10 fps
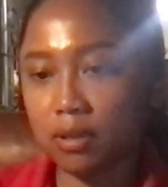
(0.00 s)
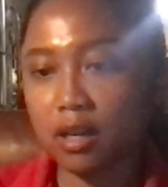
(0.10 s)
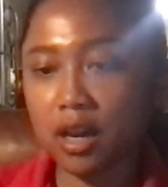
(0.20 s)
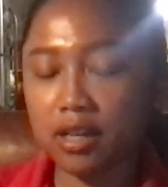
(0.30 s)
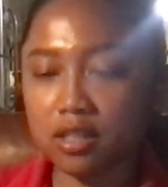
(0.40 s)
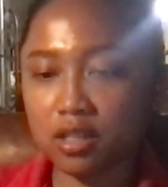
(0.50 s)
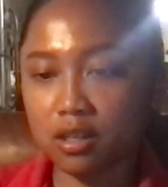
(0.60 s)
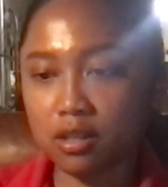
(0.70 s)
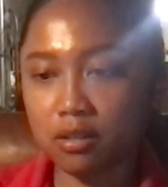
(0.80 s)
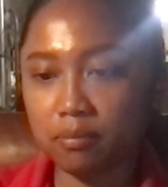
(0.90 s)
kind
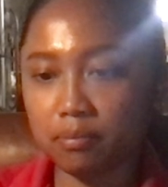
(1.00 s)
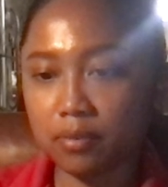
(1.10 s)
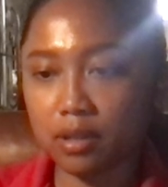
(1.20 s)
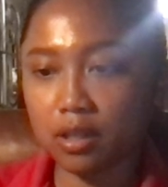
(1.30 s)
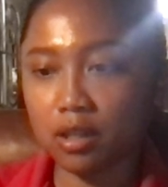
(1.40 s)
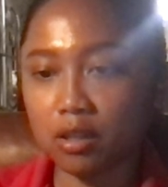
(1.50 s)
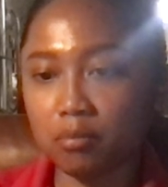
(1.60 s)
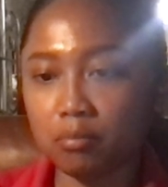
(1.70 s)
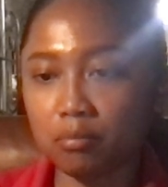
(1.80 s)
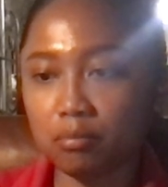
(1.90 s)
of um,
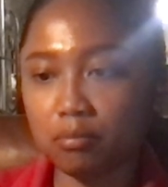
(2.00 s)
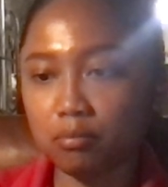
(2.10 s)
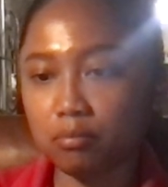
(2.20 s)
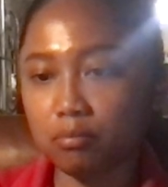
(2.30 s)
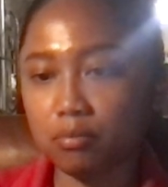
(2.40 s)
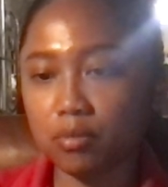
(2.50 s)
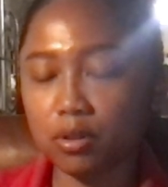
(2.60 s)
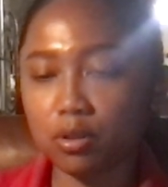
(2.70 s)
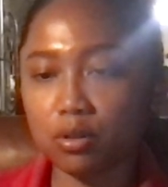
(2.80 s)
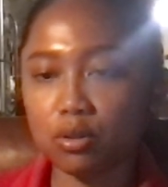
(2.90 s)

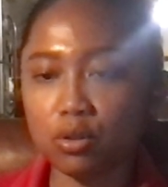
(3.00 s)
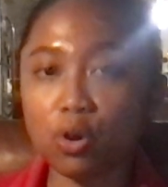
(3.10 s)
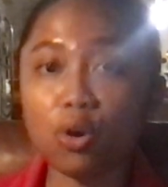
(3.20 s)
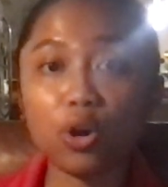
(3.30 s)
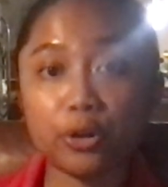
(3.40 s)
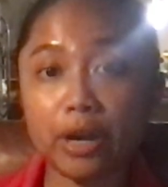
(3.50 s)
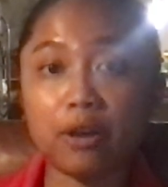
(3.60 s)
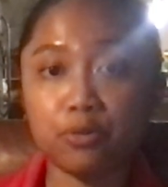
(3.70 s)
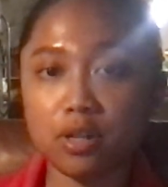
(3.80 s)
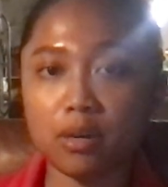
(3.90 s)
go
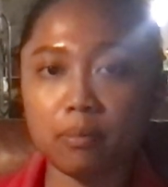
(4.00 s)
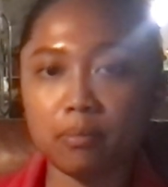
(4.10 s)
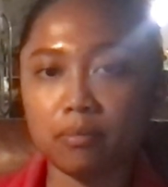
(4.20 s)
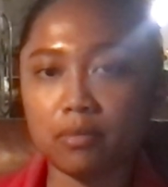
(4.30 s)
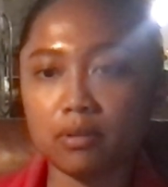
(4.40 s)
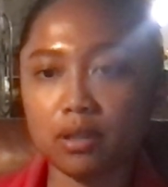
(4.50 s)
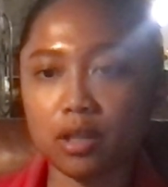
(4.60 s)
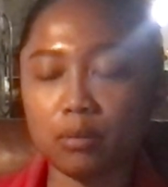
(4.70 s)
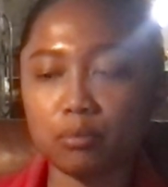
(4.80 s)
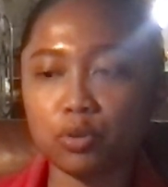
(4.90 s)
around them
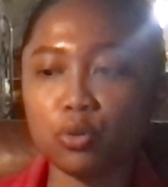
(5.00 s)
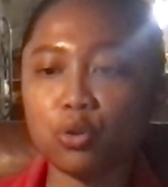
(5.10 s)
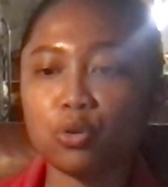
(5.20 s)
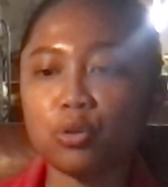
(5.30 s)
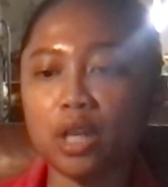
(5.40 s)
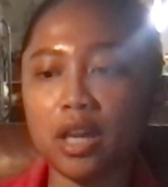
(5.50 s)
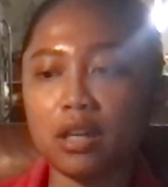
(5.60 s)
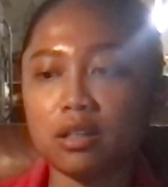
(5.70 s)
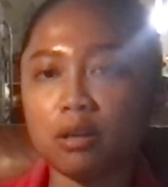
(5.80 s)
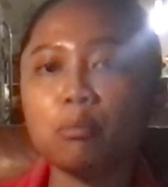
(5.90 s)
to
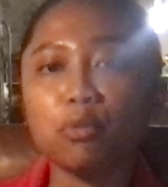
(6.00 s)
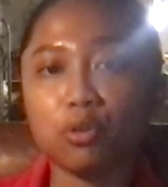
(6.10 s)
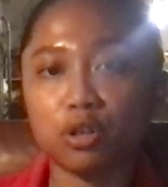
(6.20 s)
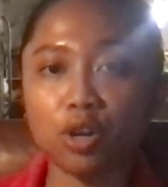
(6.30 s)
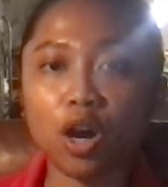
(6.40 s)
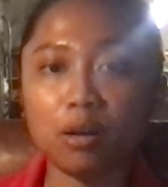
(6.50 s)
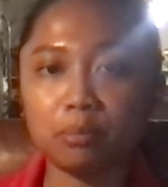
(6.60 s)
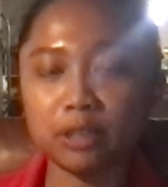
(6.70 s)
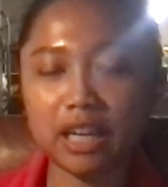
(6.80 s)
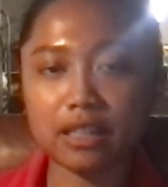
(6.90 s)
create a more
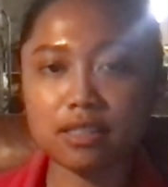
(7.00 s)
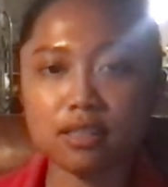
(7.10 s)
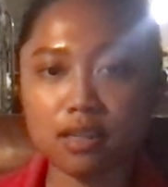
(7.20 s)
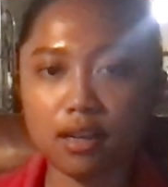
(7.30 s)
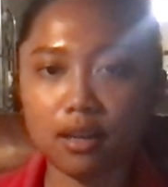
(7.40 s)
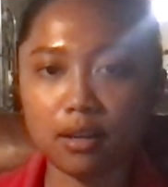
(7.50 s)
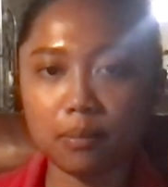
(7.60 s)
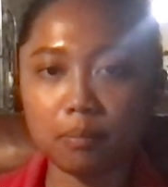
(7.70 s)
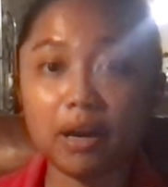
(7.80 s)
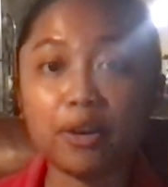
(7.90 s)
complex
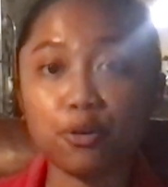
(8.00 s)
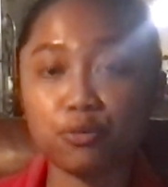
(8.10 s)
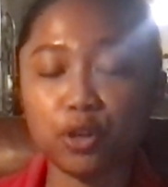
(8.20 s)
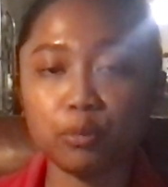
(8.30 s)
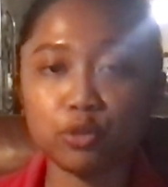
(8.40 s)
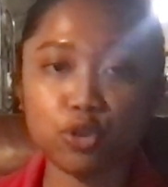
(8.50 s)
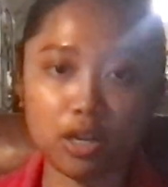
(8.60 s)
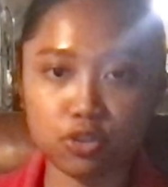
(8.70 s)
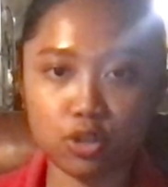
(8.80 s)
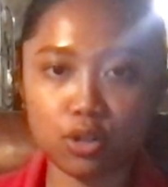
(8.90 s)
biofilm
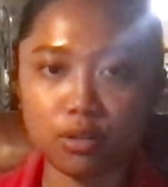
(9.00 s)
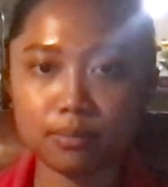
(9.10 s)
structure.